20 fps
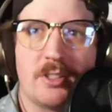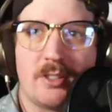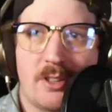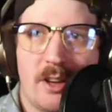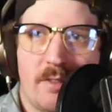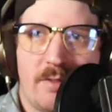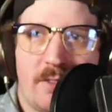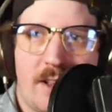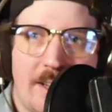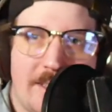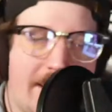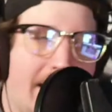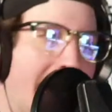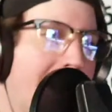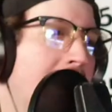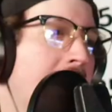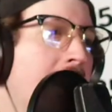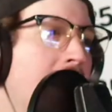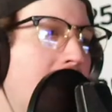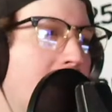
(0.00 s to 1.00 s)
and stuff like that.
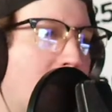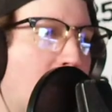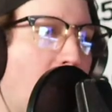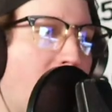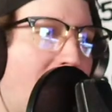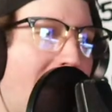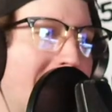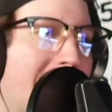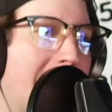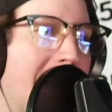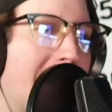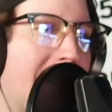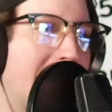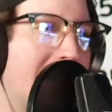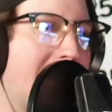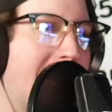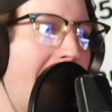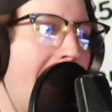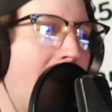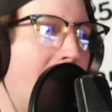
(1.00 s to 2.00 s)
So if I take
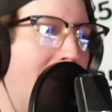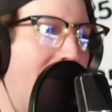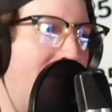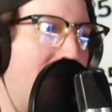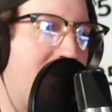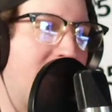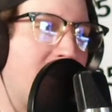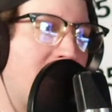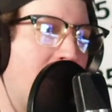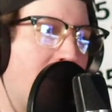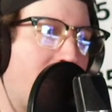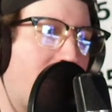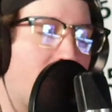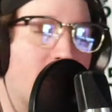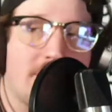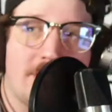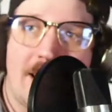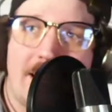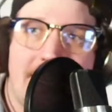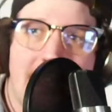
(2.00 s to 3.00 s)
this down at 1500
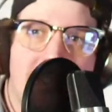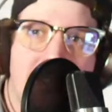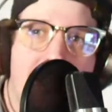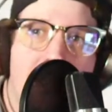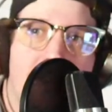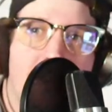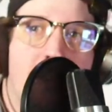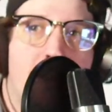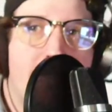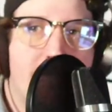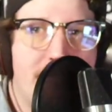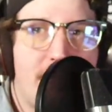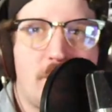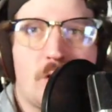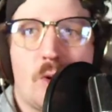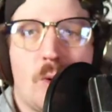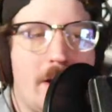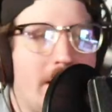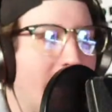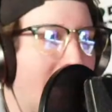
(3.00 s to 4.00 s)
hertz, like I said,
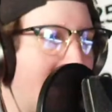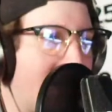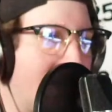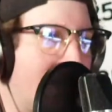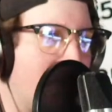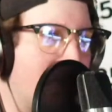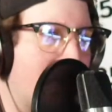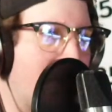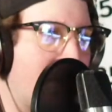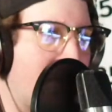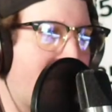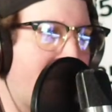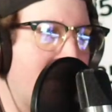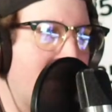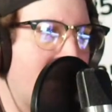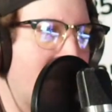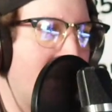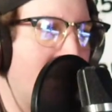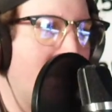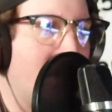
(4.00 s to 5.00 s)
between, like, here's the
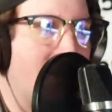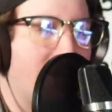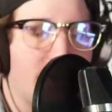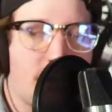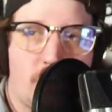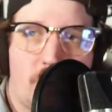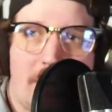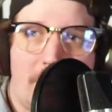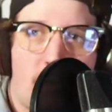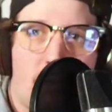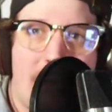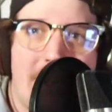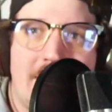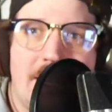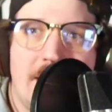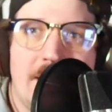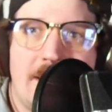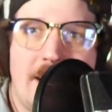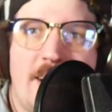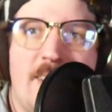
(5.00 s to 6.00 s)
difference. This is like
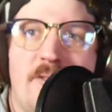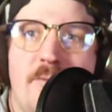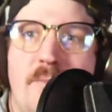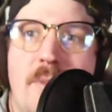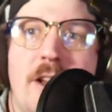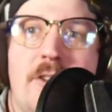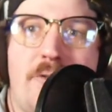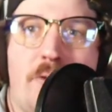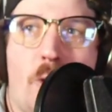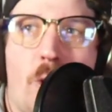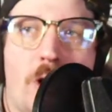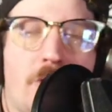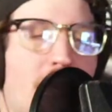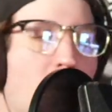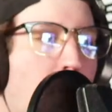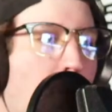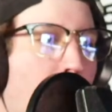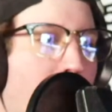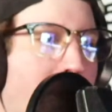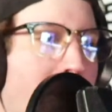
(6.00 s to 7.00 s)
ringing kind of mid forward
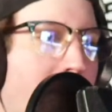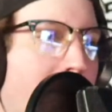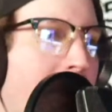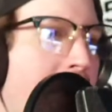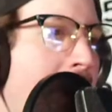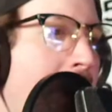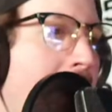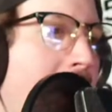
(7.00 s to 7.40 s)
vocal here.